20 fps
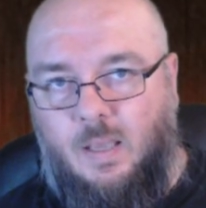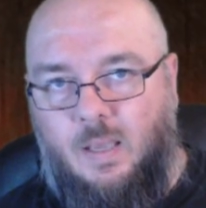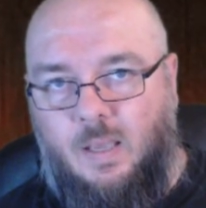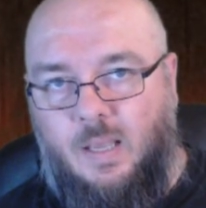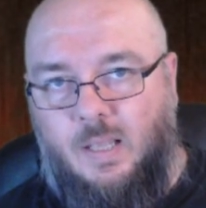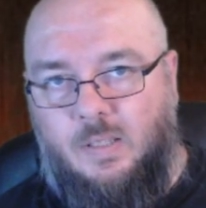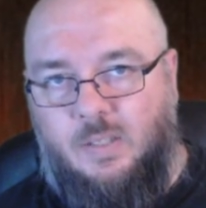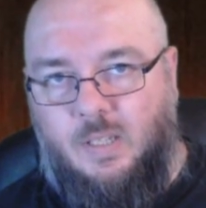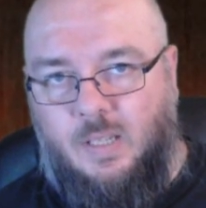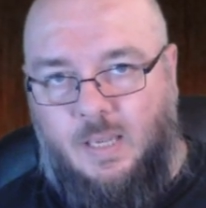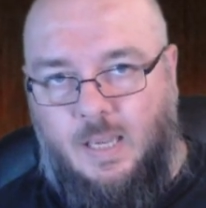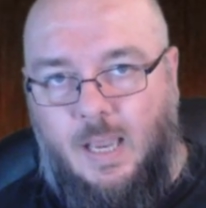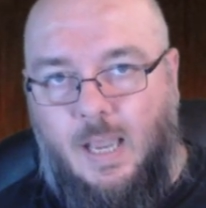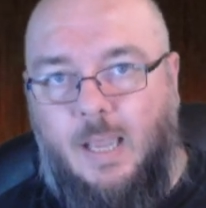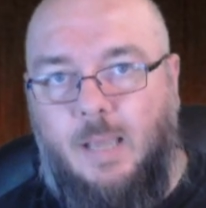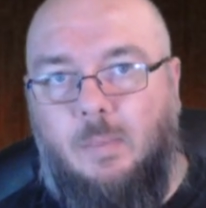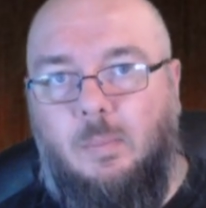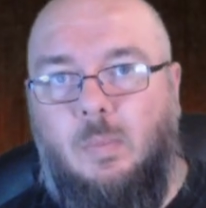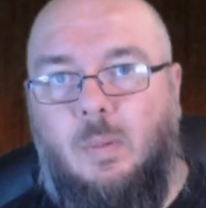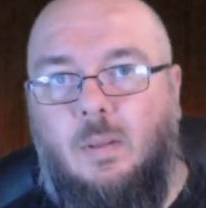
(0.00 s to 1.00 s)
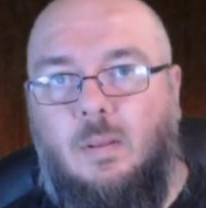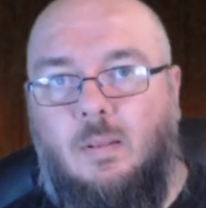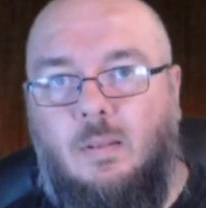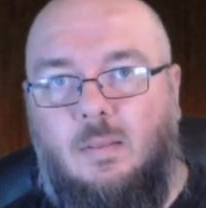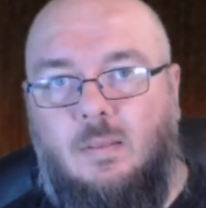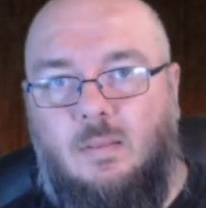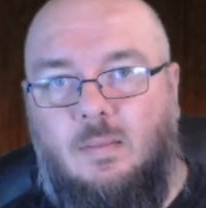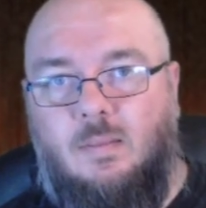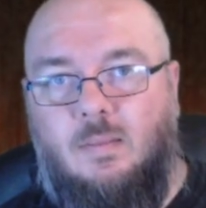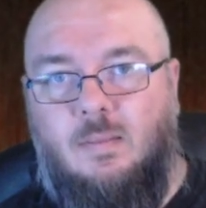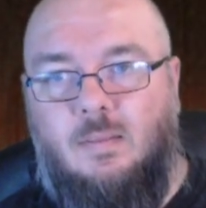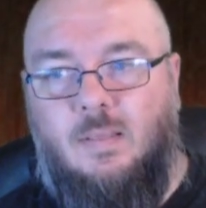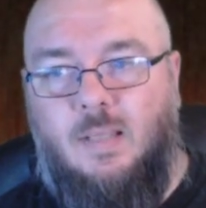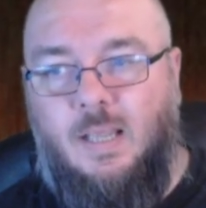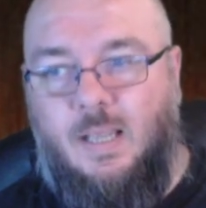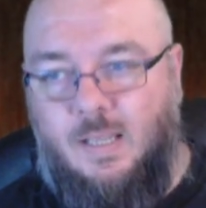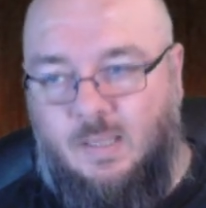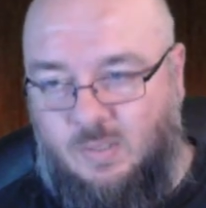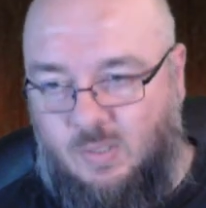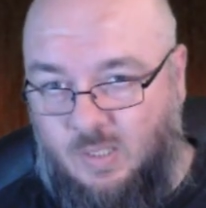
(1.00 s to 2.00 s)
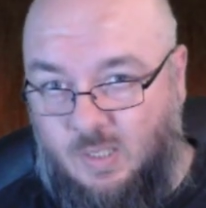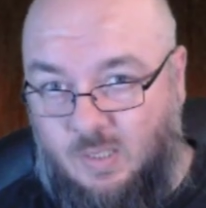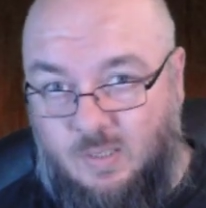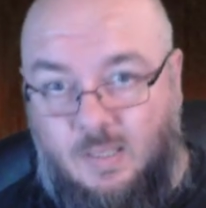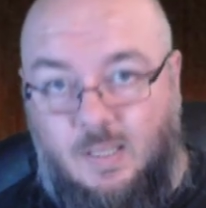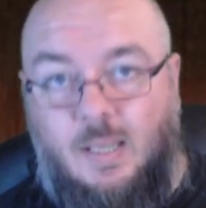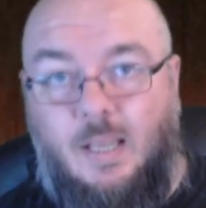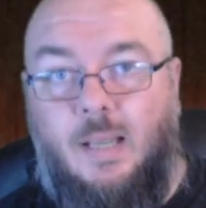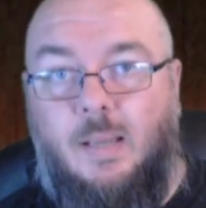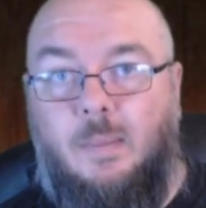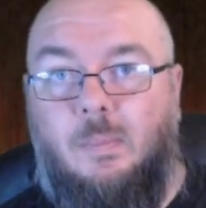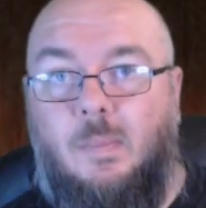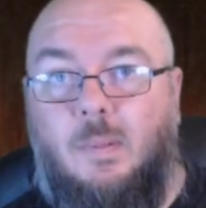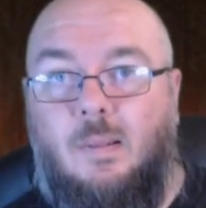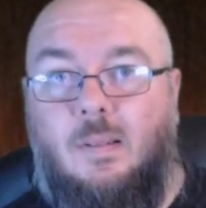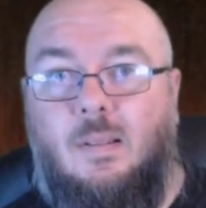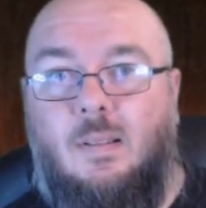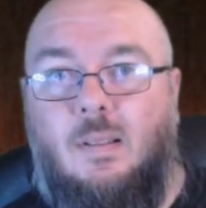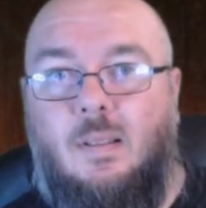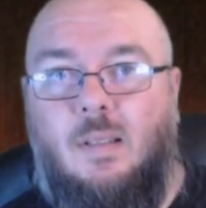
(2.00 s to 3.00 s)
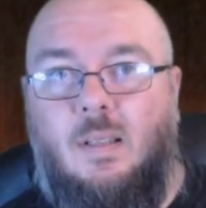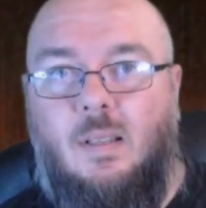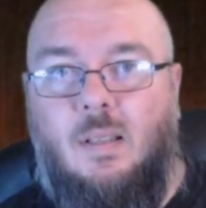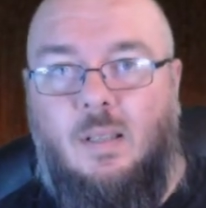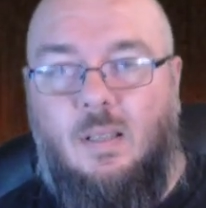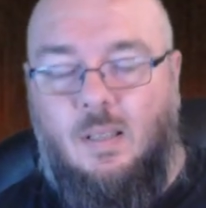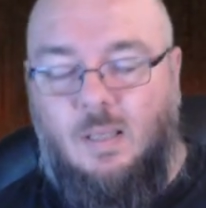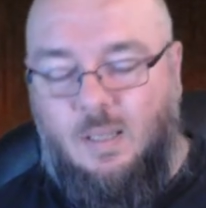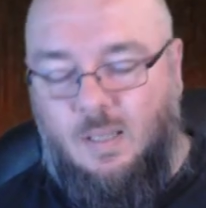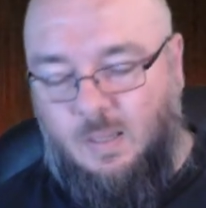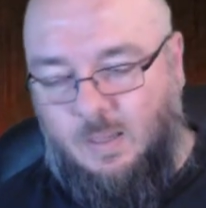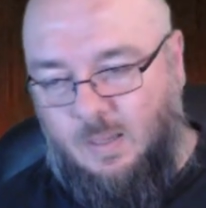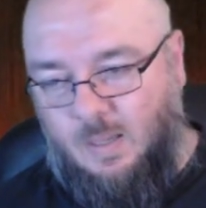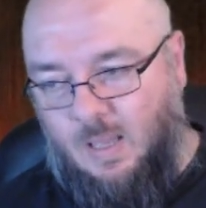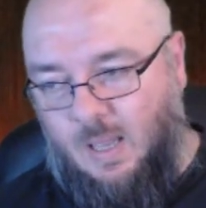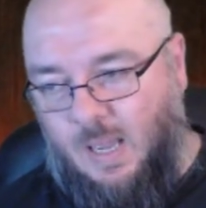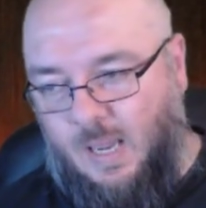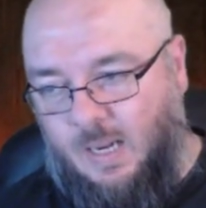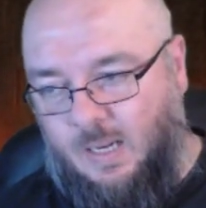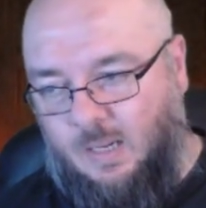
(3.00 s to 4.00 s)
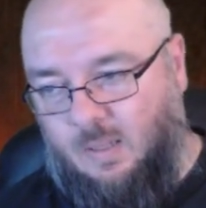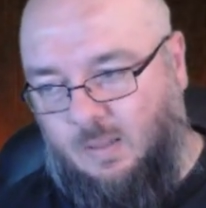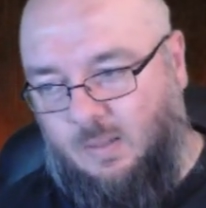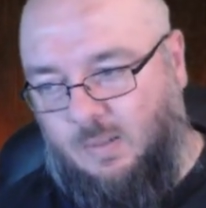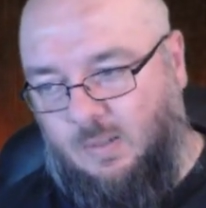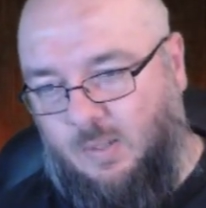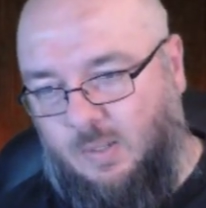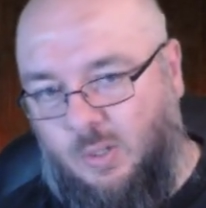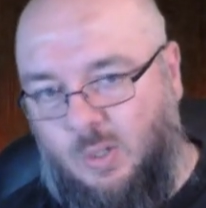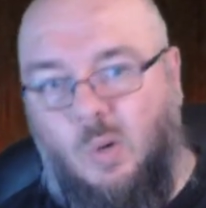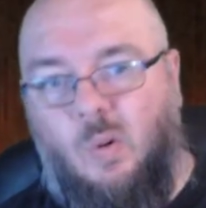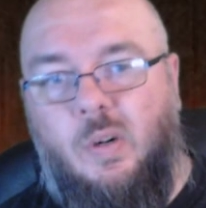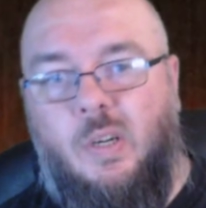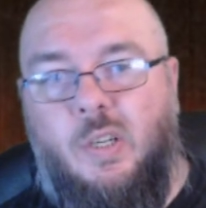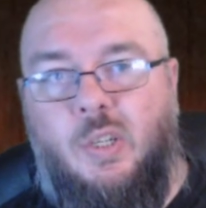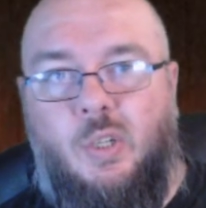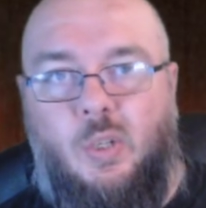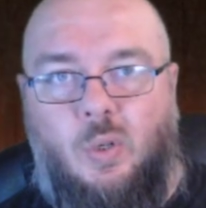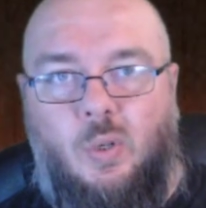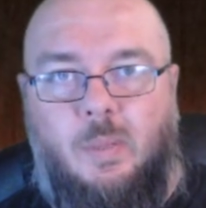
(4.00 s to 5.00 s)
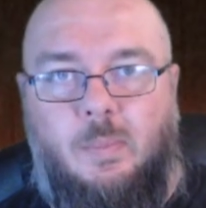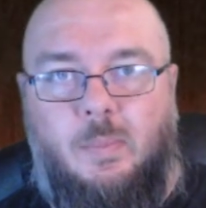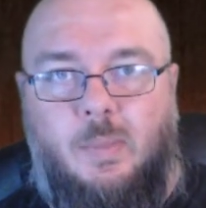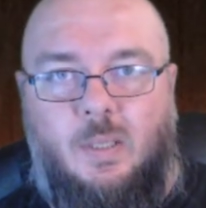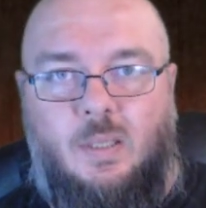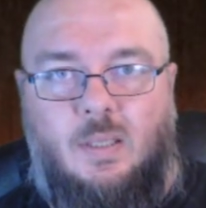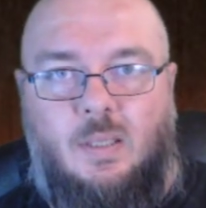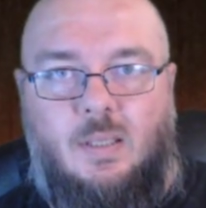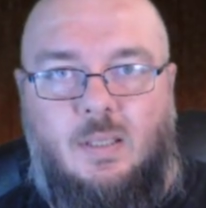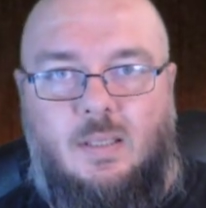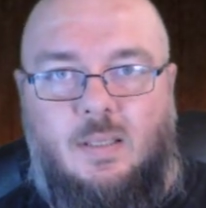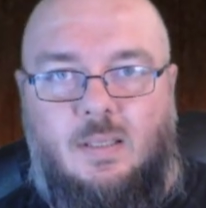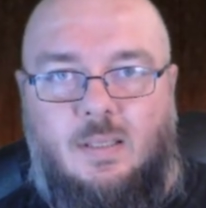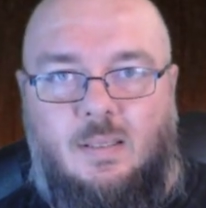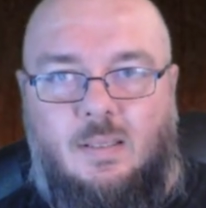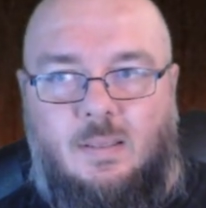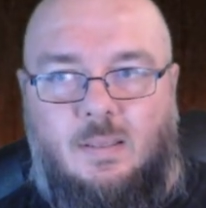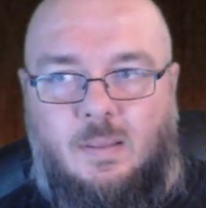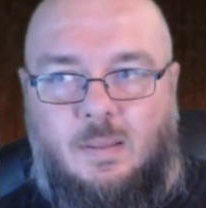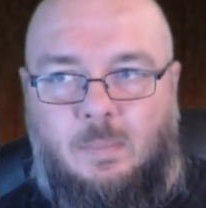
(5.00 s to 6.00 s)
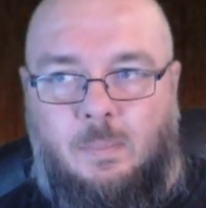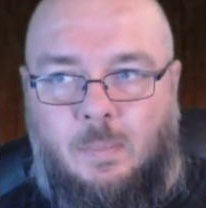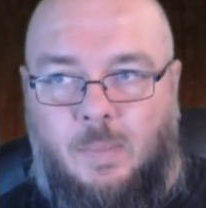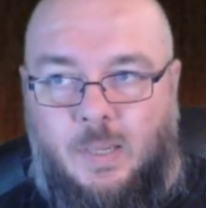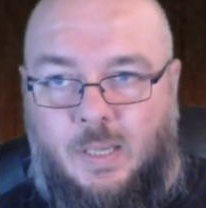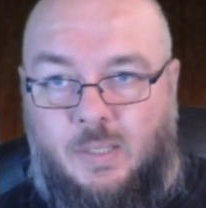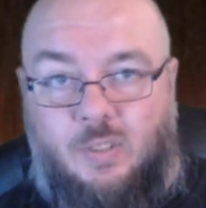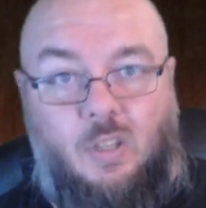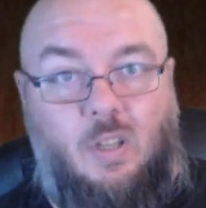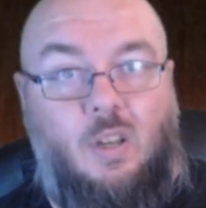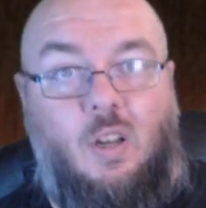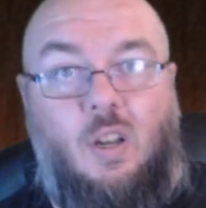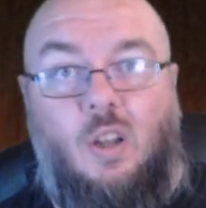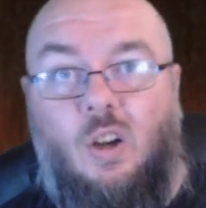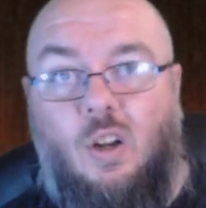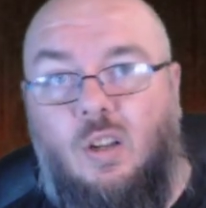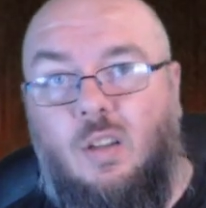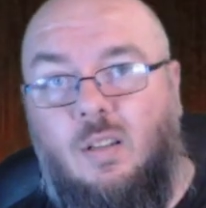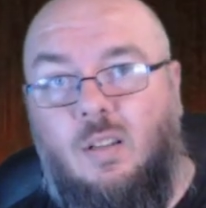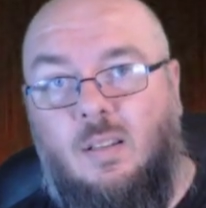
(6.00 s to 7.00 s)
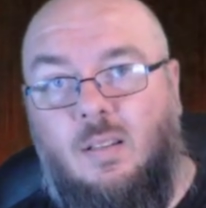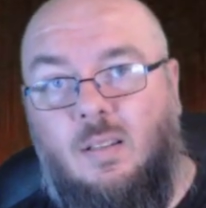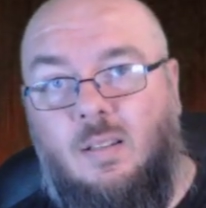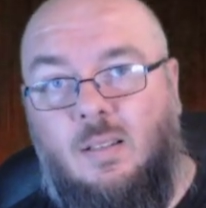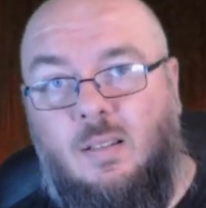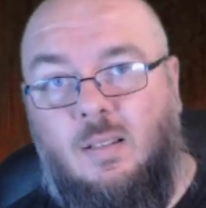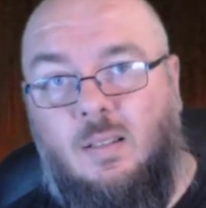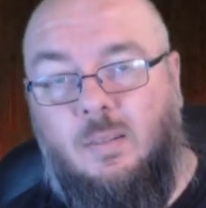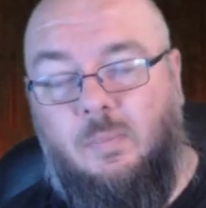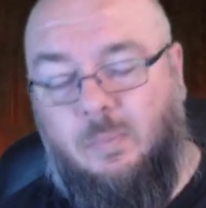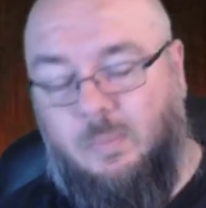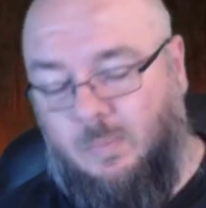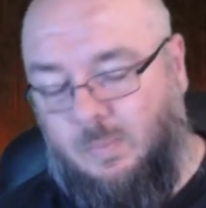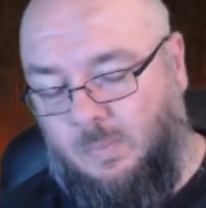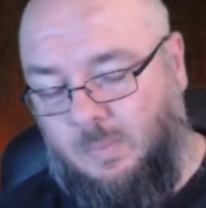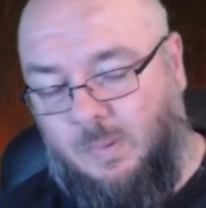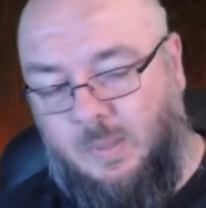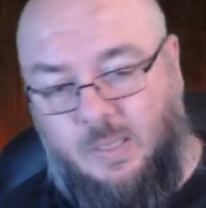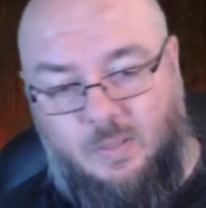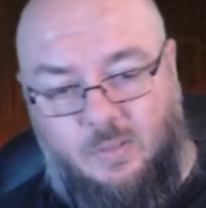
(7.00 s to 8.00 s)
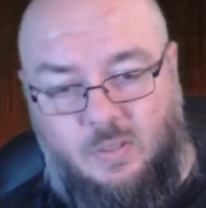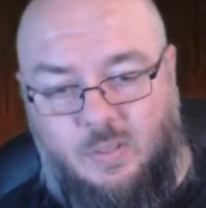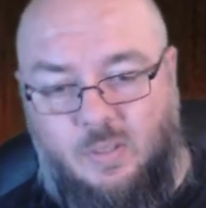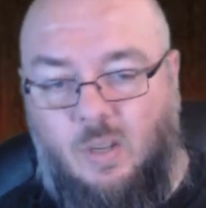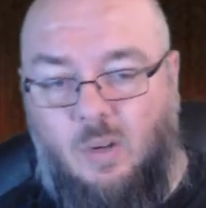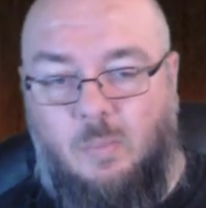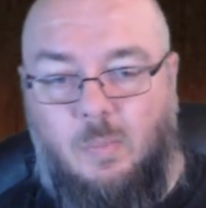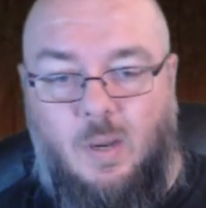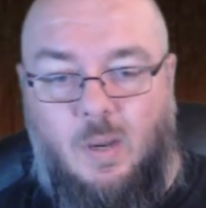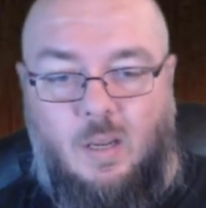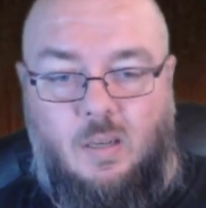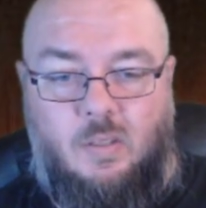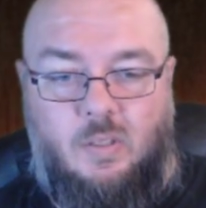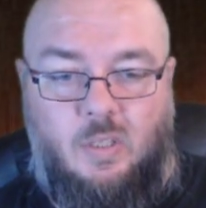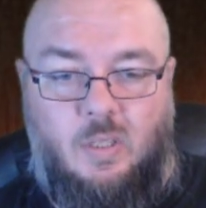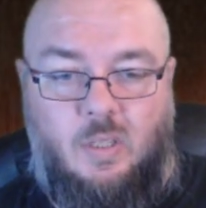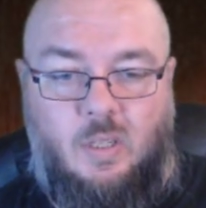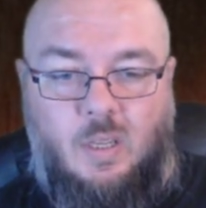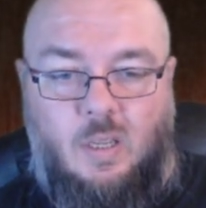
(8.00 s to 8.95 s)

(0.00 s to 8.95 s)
it's a game it is just a game and your enjoyment means a lot, means so much.